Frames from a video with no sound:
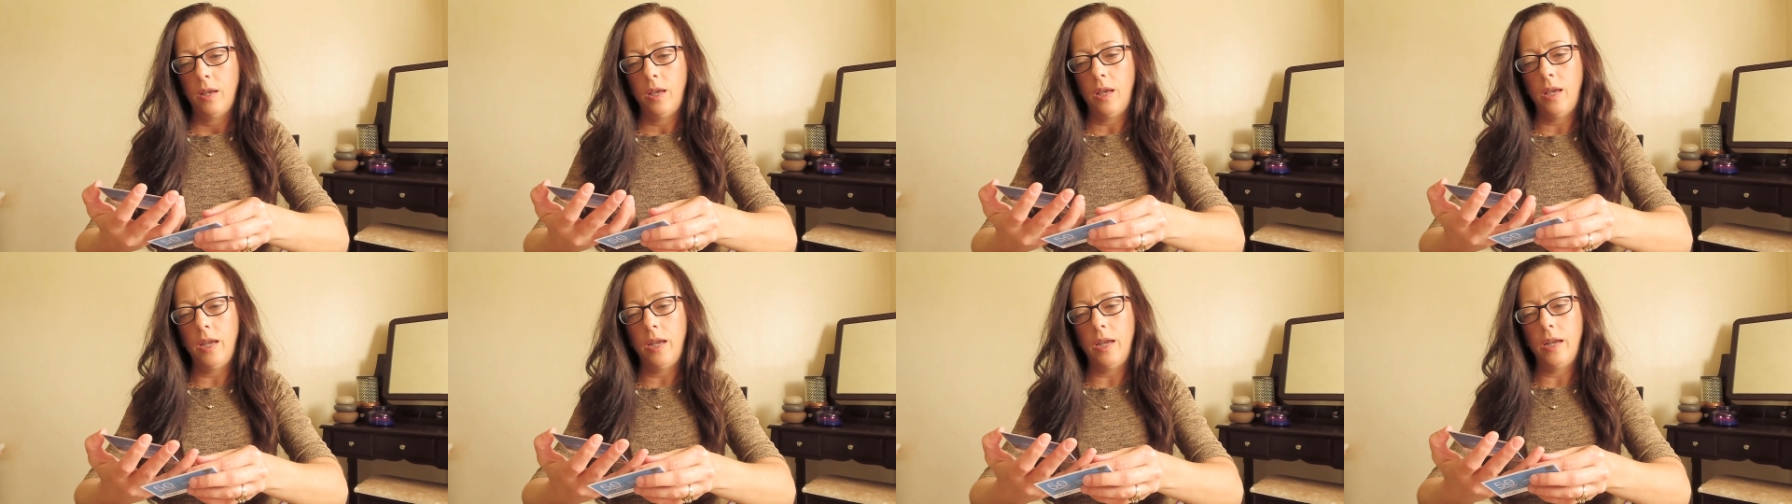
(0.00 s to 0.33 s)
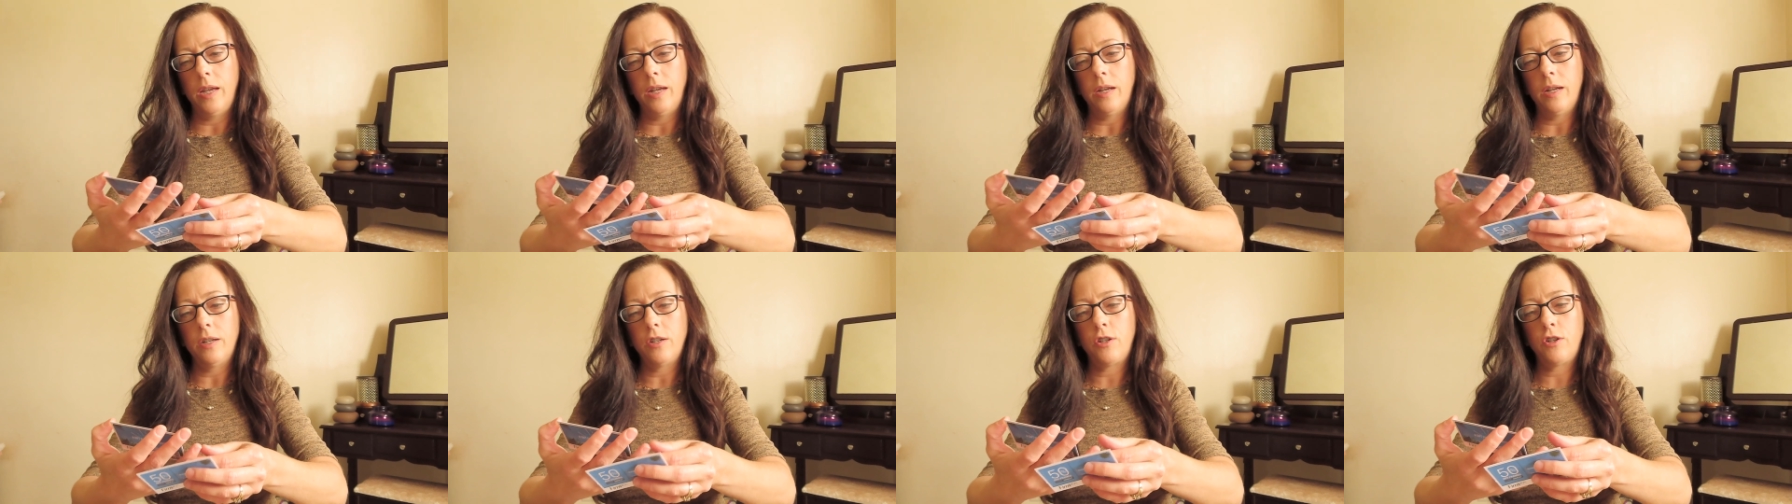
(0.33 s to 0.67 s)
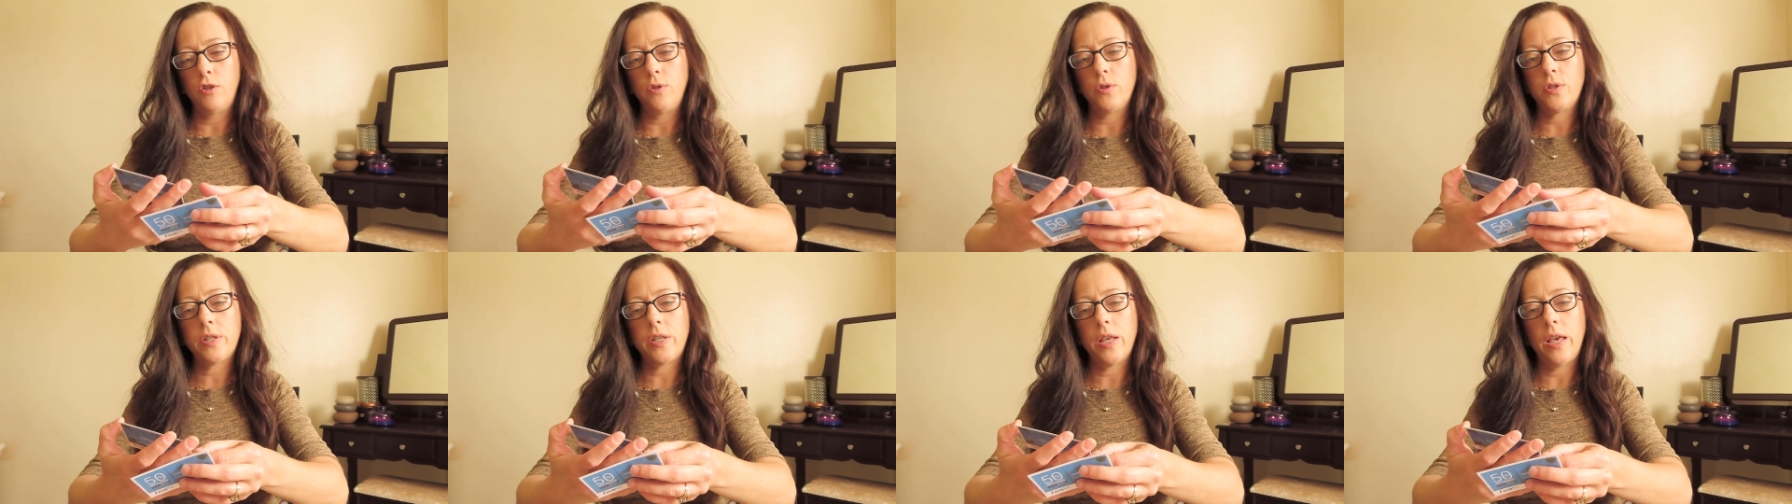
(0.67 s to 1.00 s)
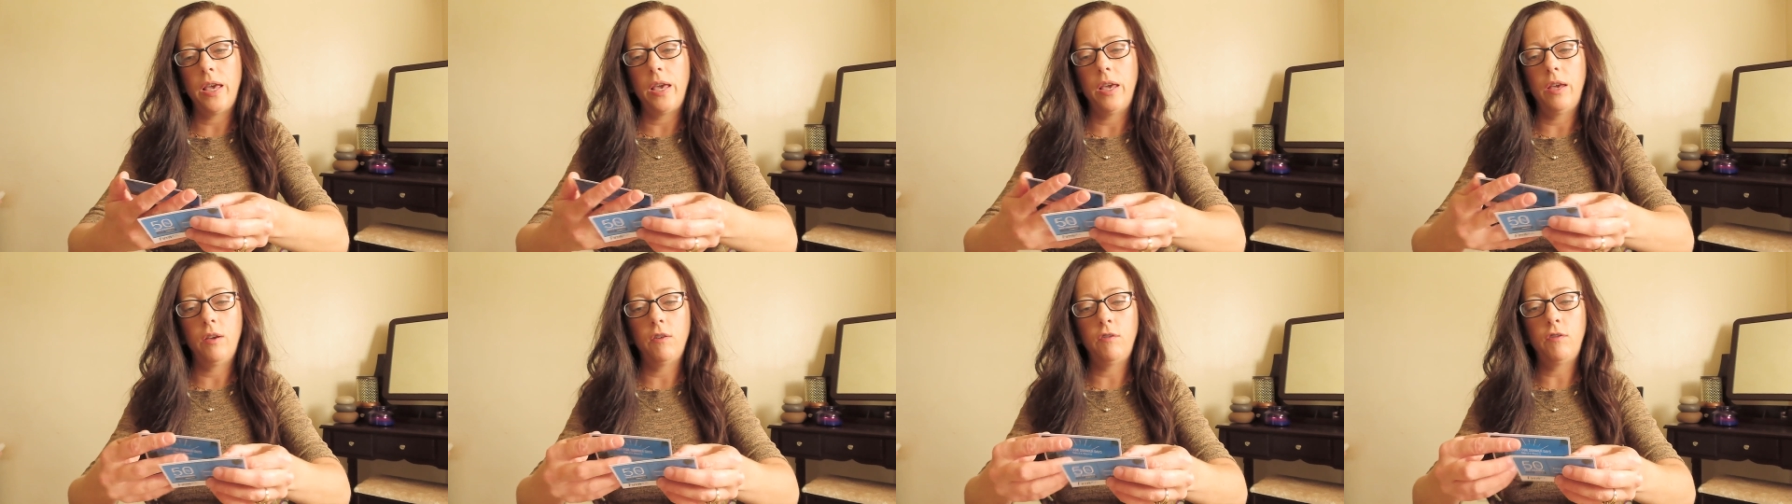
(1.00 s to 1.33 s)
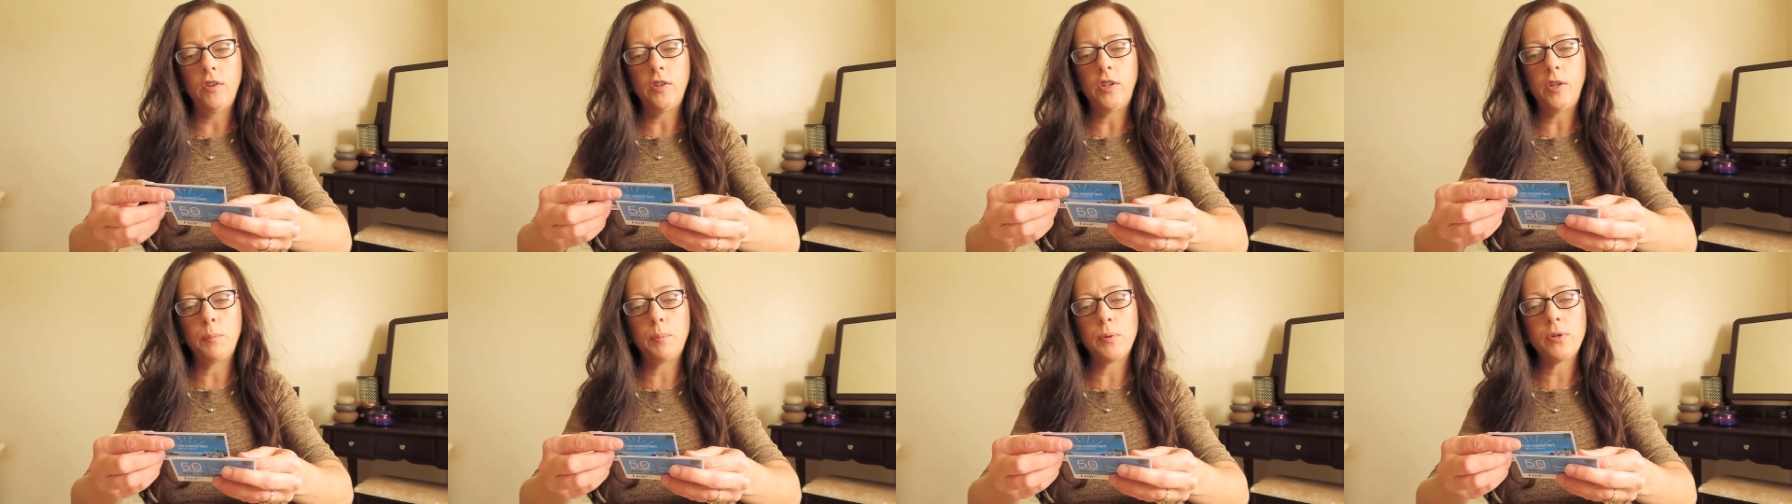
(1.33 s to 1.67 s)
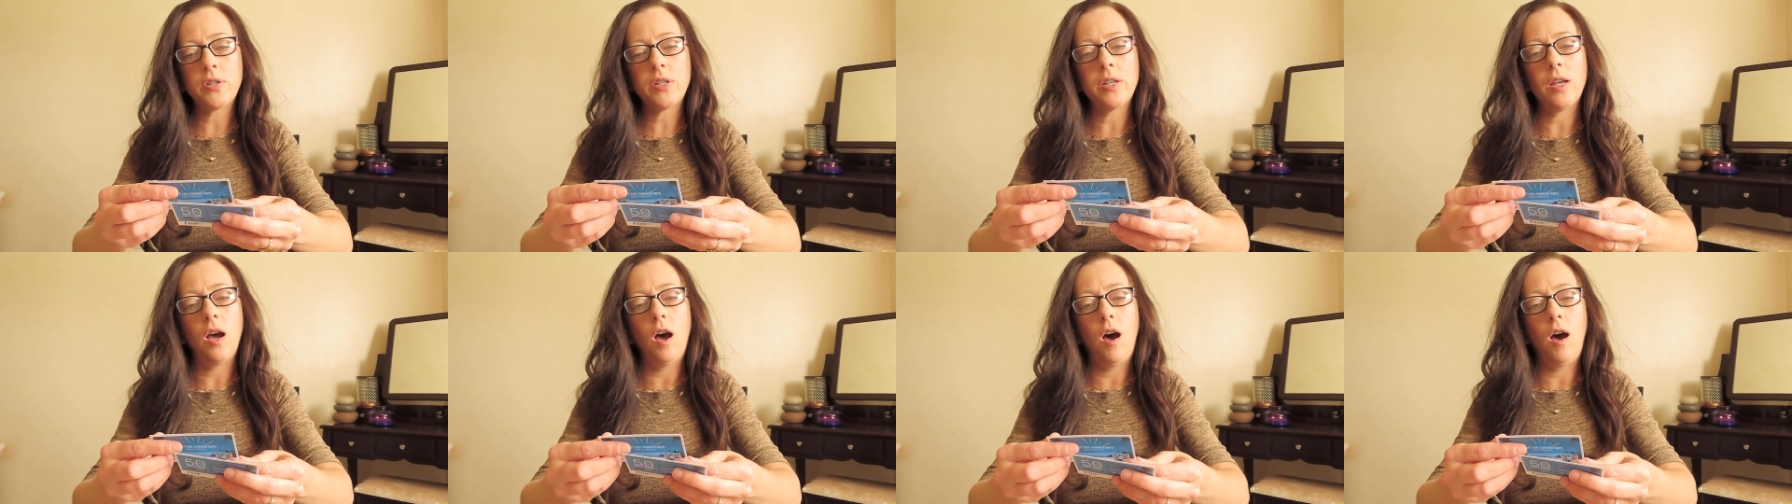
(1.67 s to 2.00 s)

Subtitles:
And to save 50%